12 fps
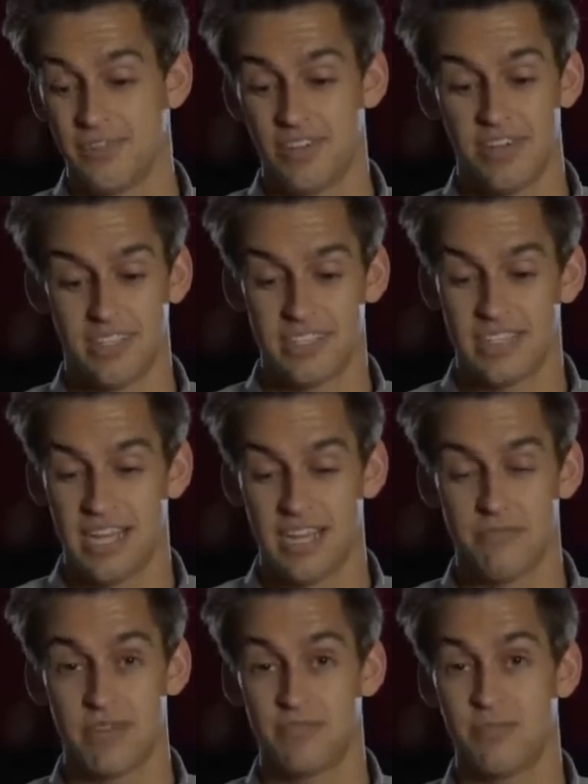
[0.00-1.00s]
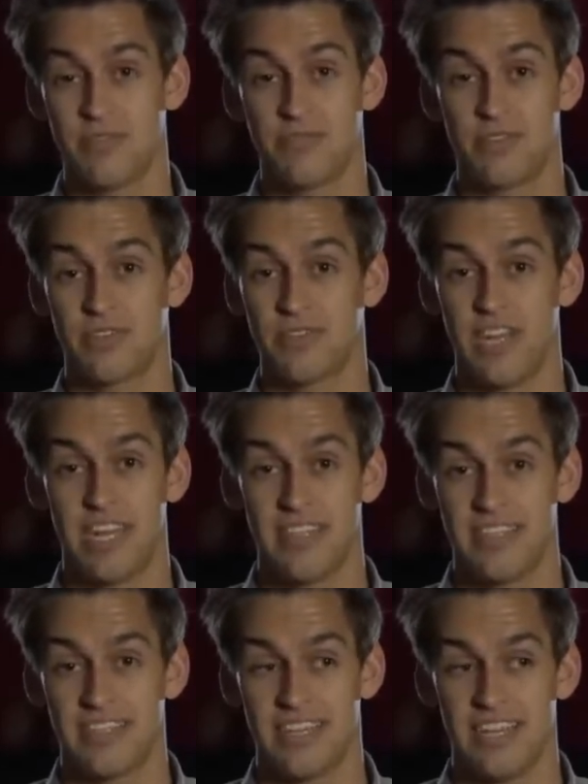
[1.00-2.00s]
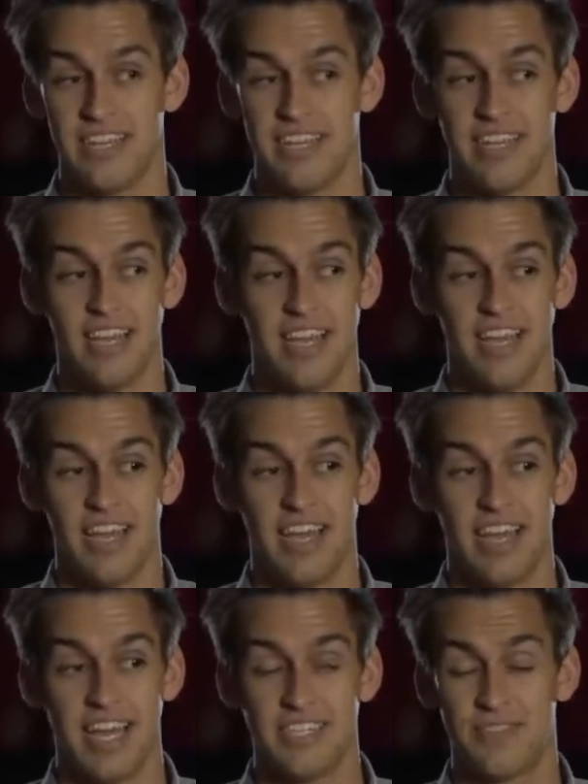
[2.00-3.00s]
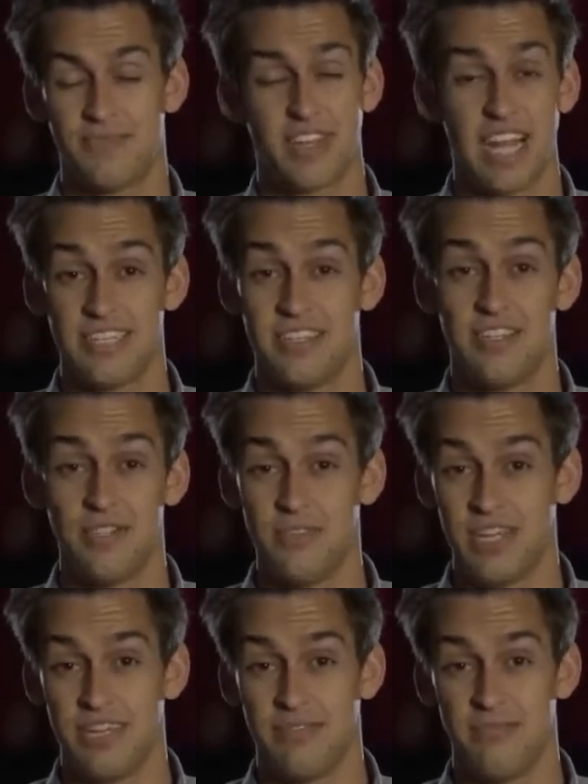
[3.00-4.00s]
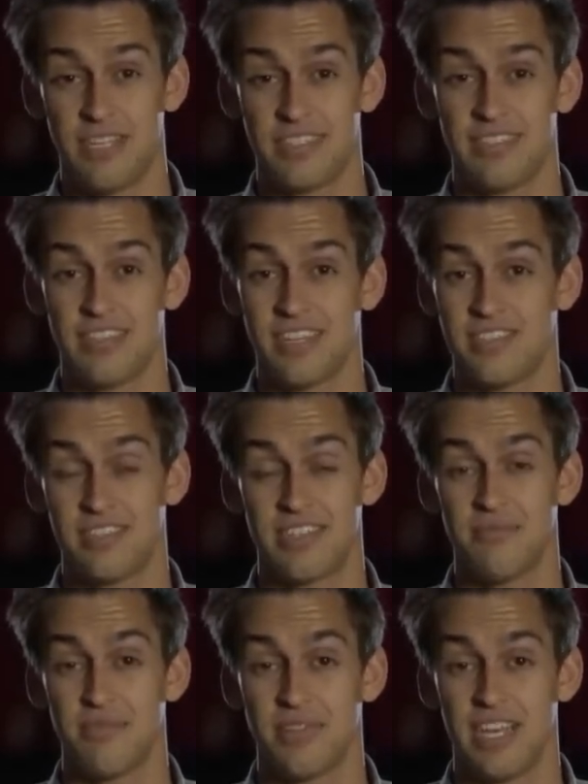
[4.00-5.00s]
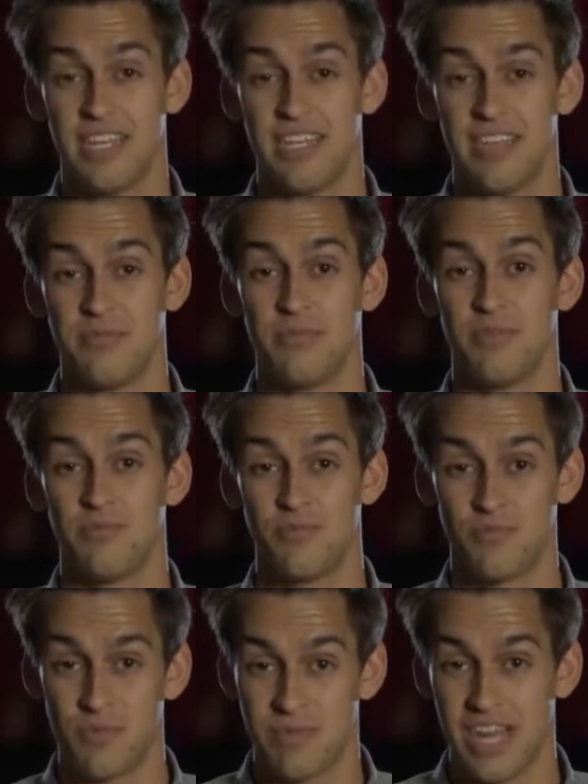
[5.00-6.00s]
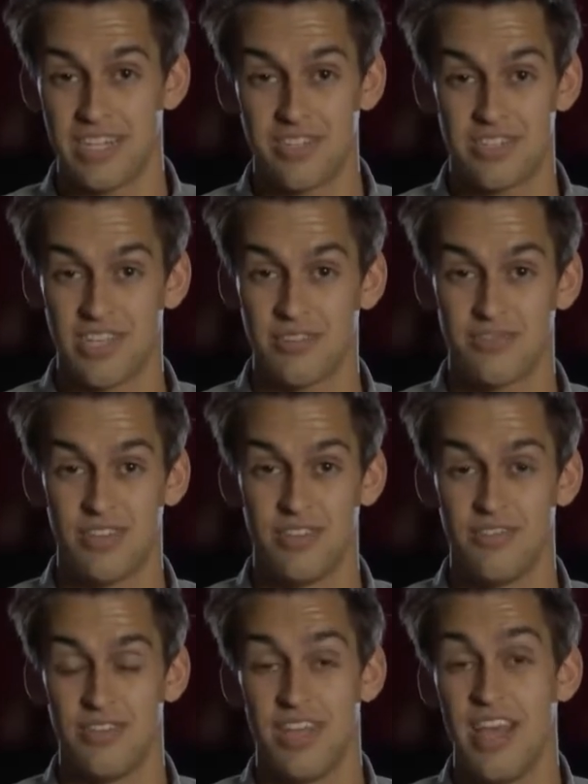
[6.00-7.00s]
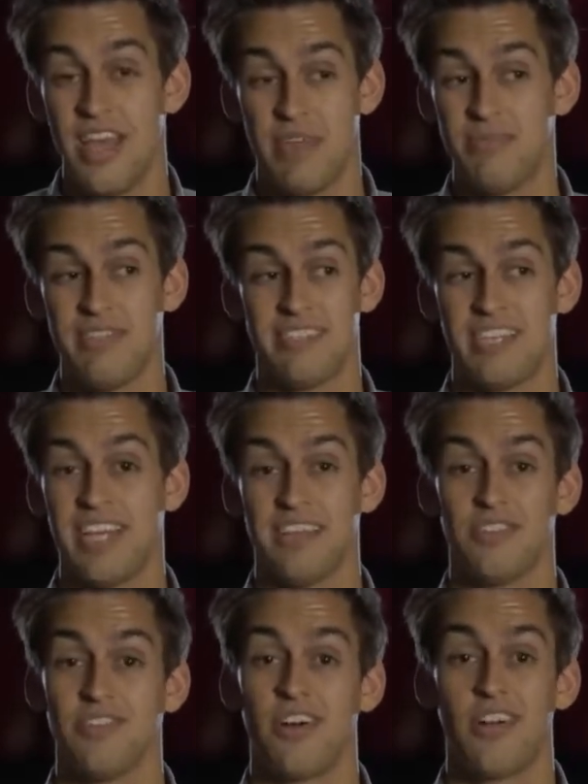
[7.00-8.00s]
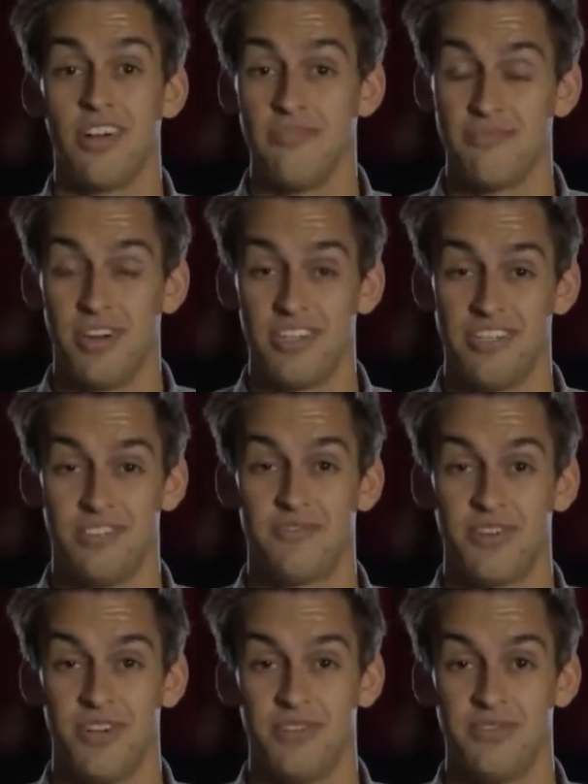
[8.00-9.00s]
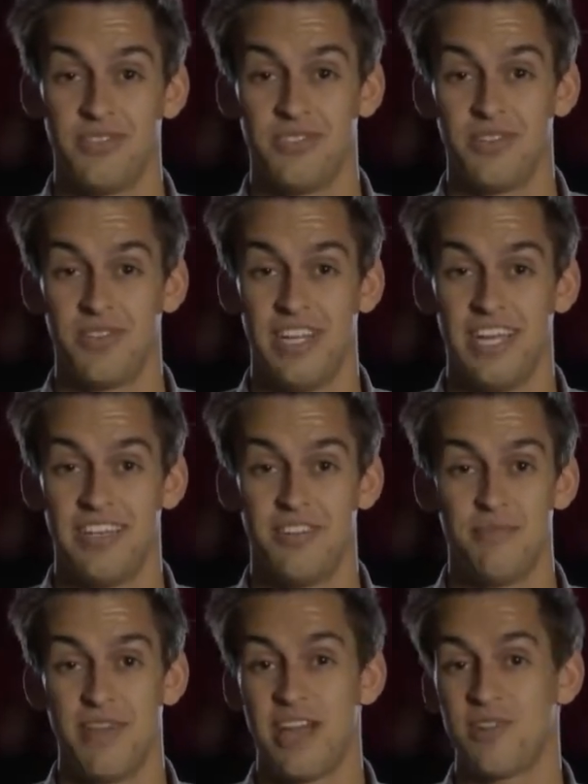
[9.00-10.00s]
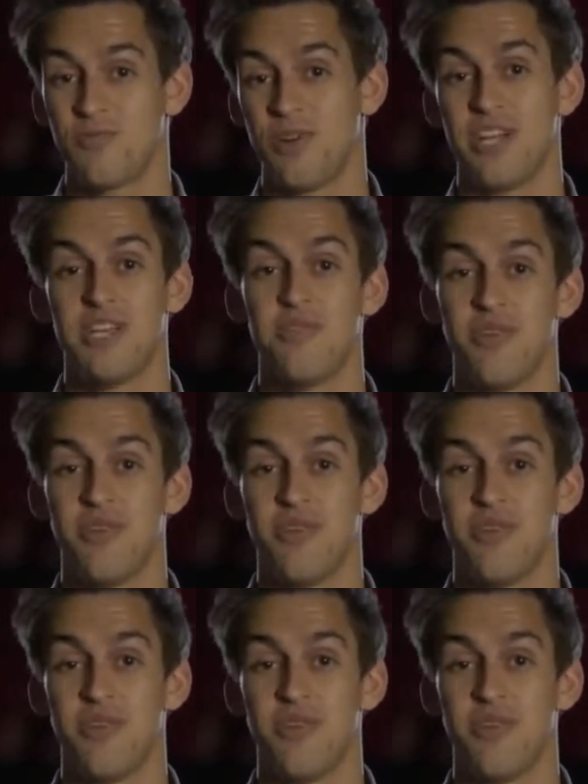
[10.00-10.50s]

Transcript: the longest time, whenever we first created this idea, I just forgot to do it because it's such a simple idea, but remind yourself to do it. Maybe set an alarm on your phone so that no matter where you